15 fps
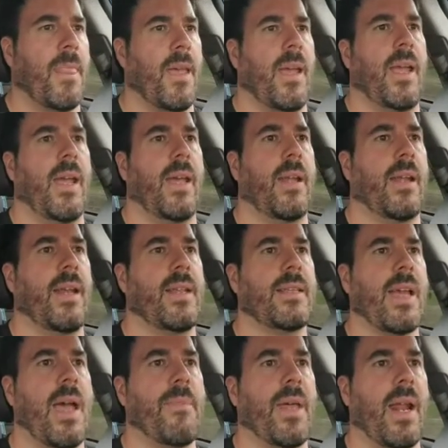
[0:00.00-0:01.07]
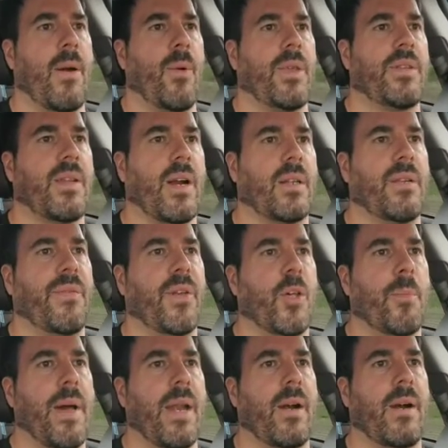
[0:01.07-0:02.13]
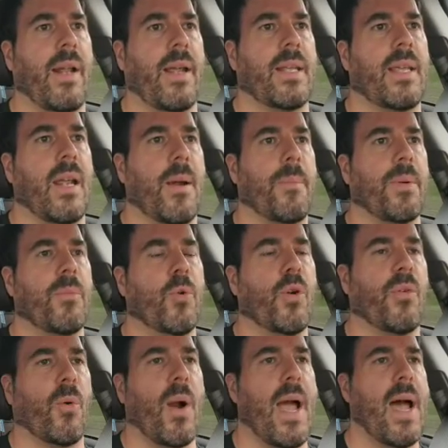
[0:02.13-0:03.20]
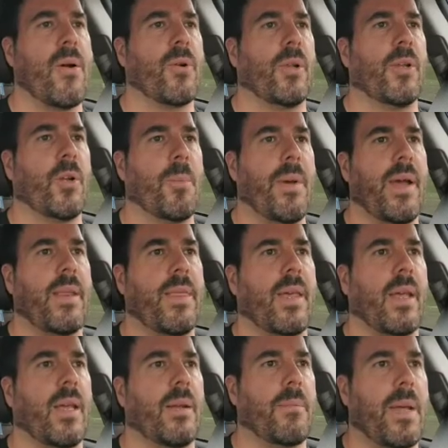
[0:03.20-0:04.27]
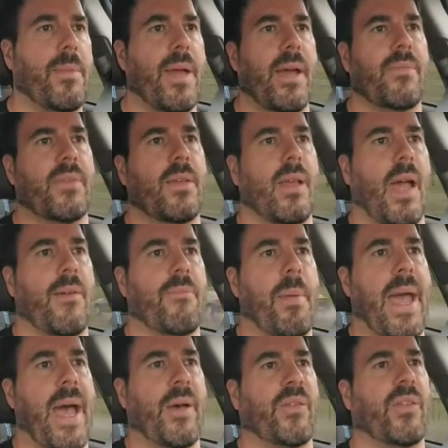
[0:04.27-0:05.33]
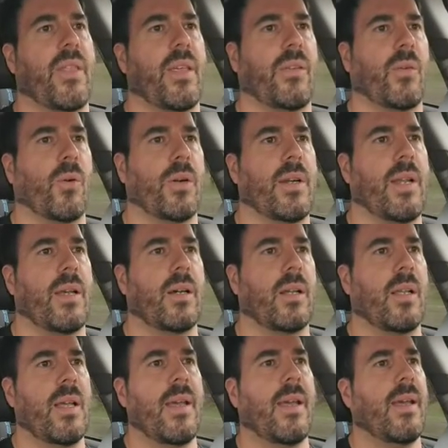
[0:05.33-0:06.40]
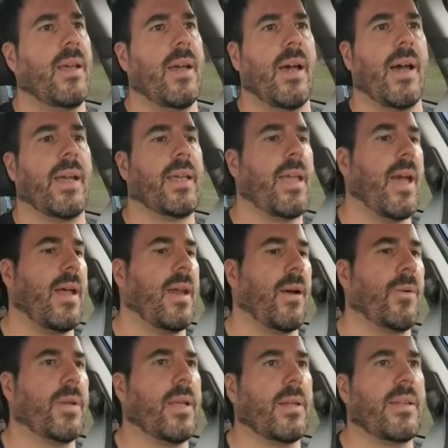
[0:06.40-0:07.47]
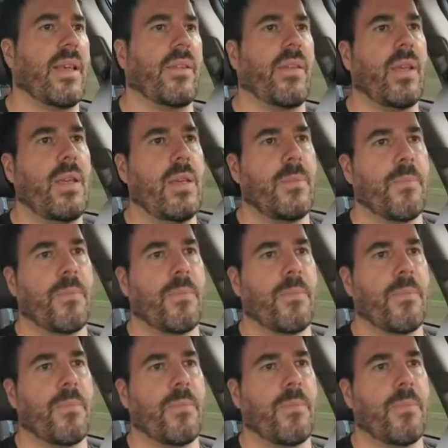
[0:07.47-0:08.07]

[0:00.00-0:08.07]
And anytime that I would start to feel better and I'd get up and move around a little bit, thinking maybe I passed this ordeal, again, I would get dizzy